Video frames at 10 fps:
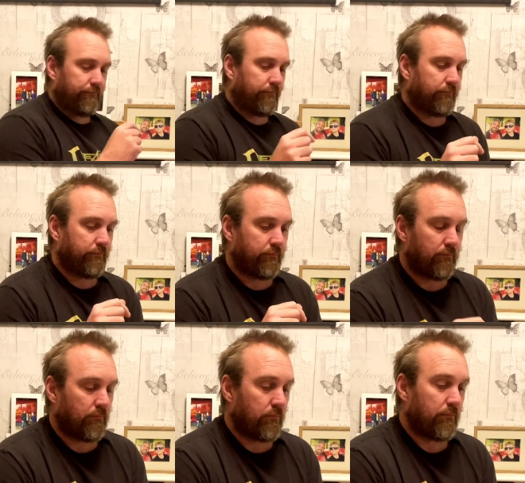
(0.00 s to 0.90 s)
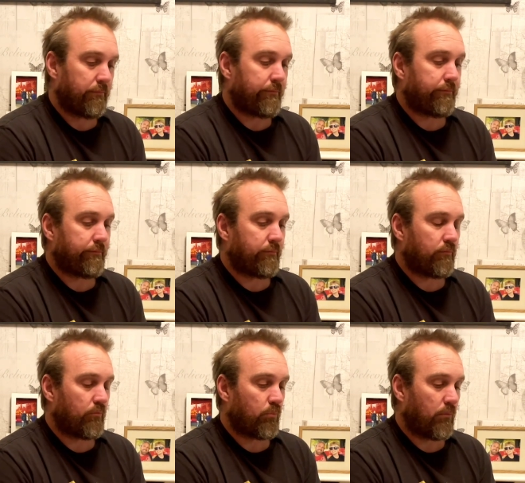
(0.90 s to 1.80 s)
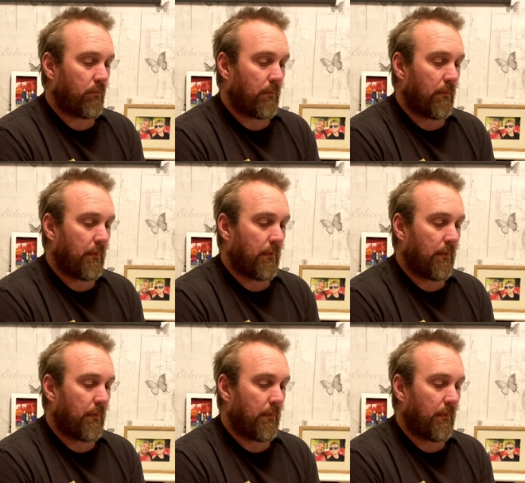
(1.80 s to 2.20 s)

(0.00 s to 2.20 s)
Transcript: (no one is talking)